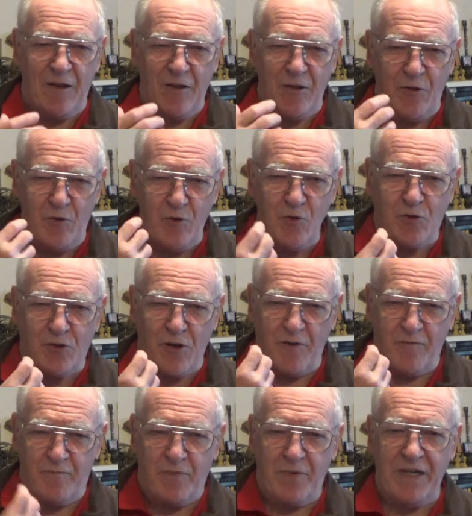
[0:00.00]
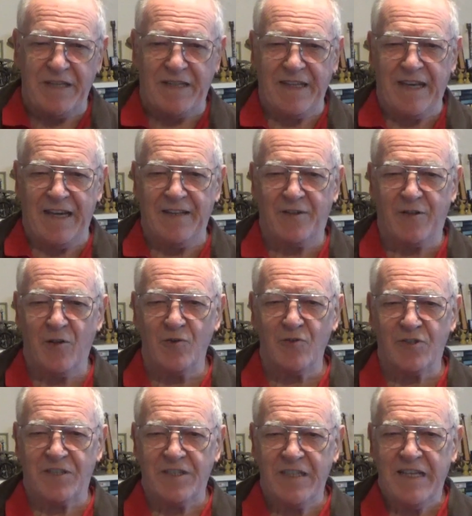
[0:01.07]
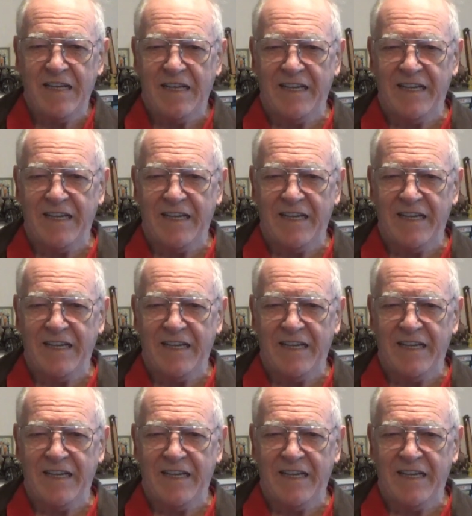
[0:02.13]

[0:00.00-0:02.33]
use of breathing and tones